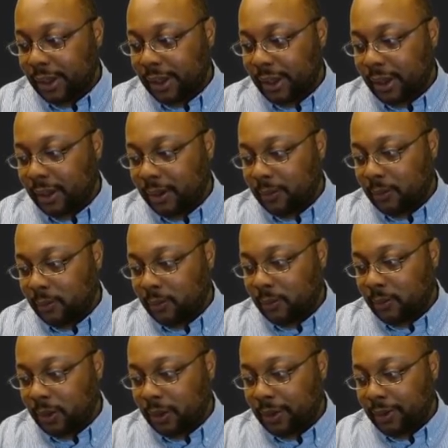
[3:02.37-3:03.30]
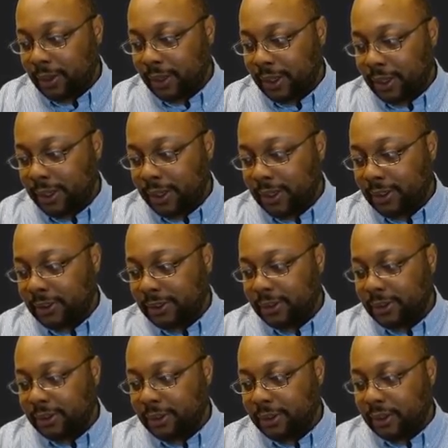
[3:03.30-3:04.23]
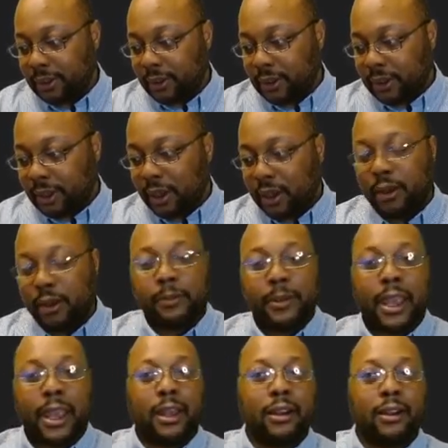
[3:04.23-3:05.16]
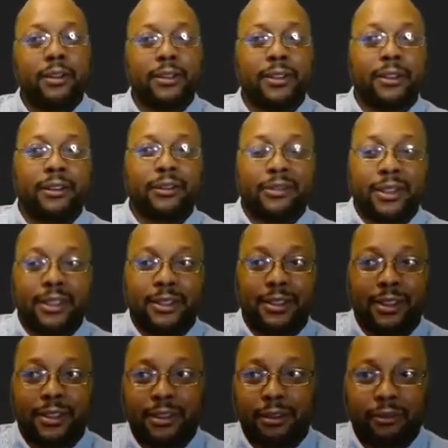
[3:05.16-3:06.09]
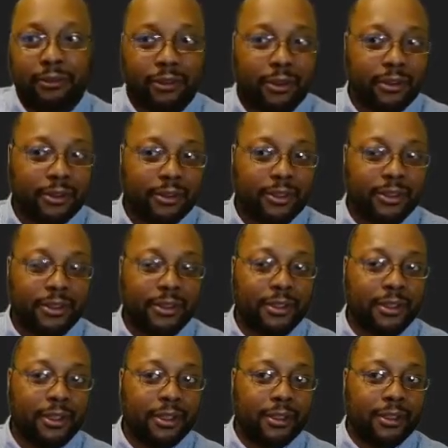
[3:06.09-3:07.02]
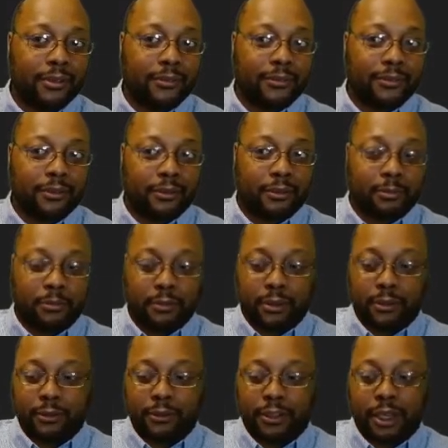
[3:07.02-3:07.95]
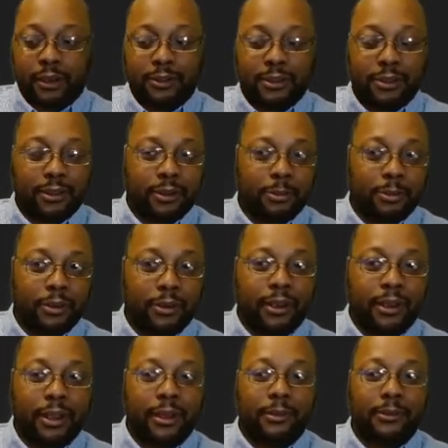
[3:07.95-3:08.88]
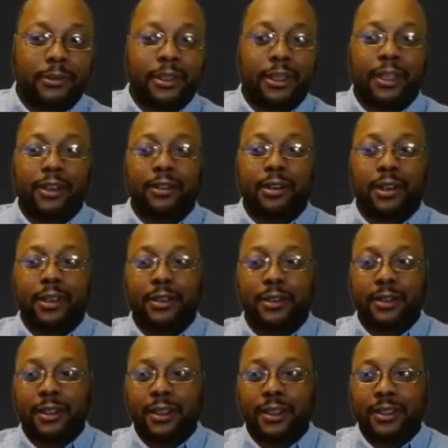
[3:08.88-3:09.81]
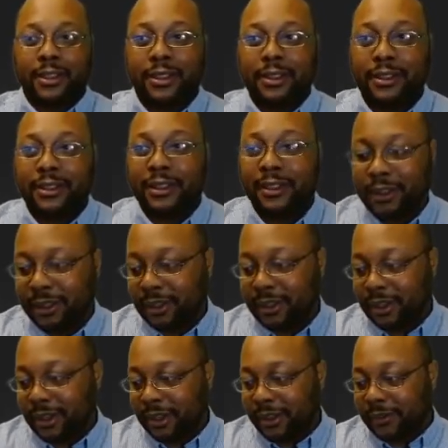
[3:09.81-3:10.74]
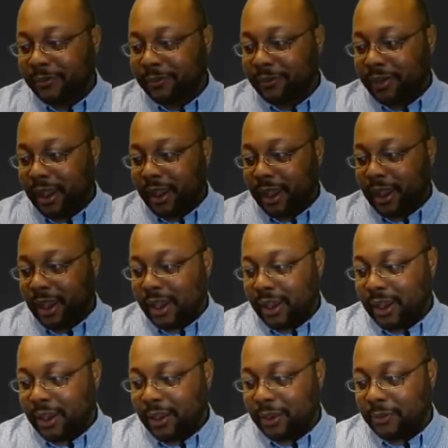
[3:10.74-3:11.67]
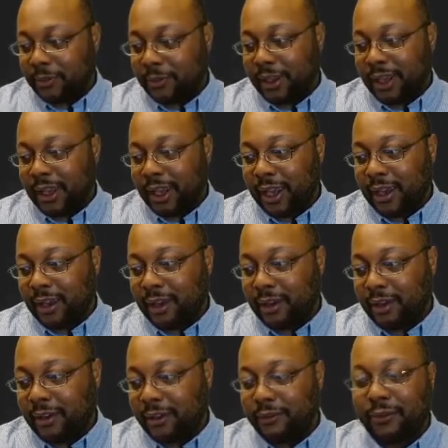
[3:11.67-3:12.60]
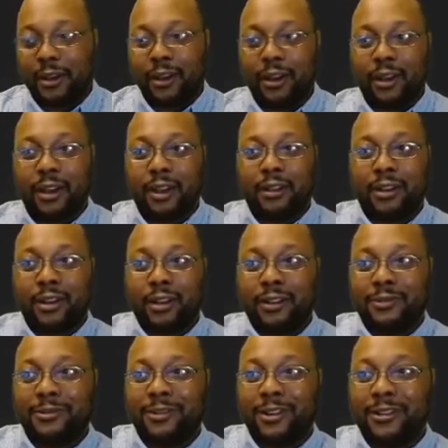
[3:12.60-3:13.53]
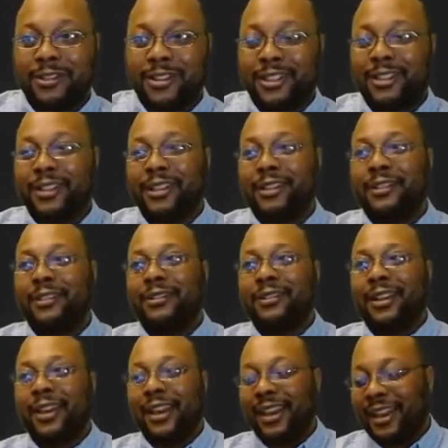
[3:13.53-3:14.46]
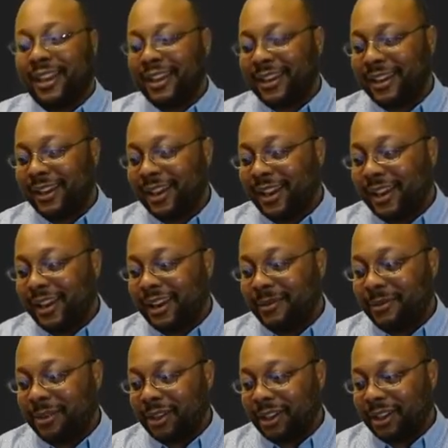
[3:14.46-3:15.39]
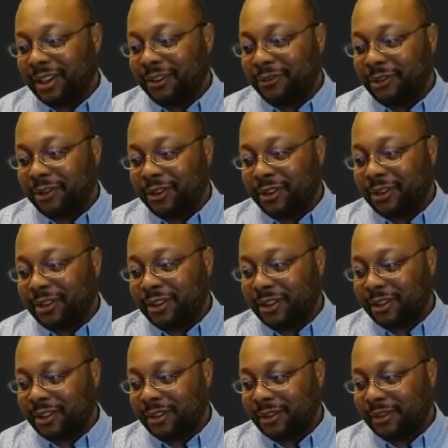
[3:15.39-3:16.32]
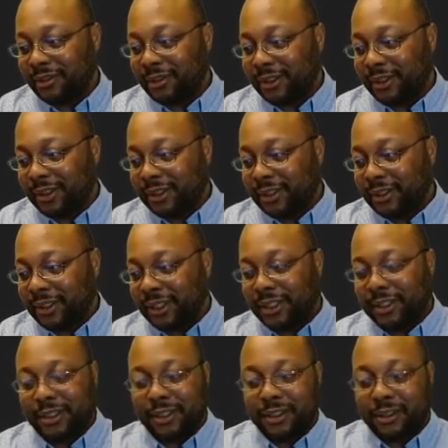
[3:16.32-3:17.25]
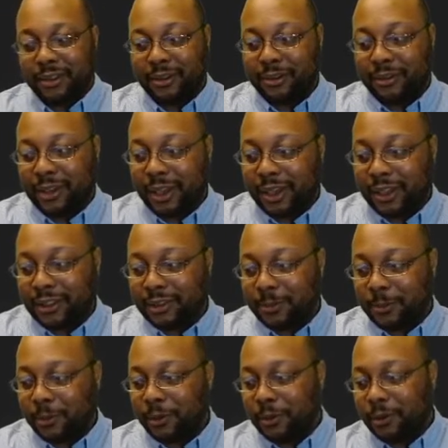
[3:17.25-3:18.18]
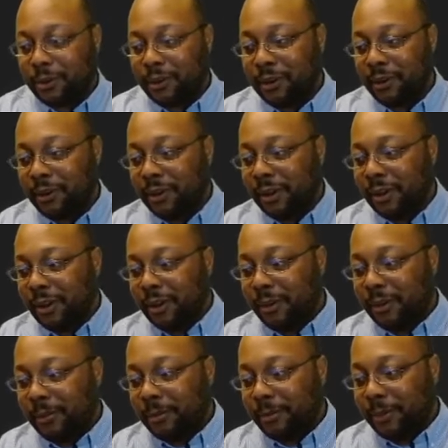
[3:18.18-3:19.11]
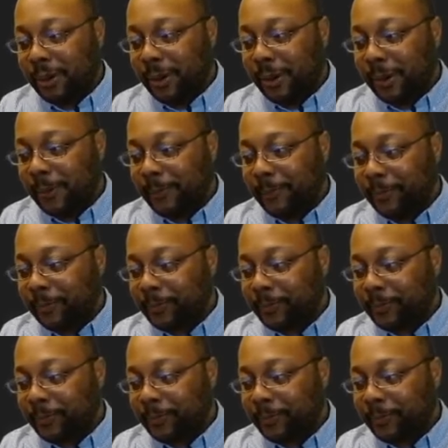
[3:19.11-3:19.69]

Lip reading: And one thing is, and also if this is your first JavaScript program, congratulations. And we have a long road to go, and I'm looking forward to teaching you guys more. But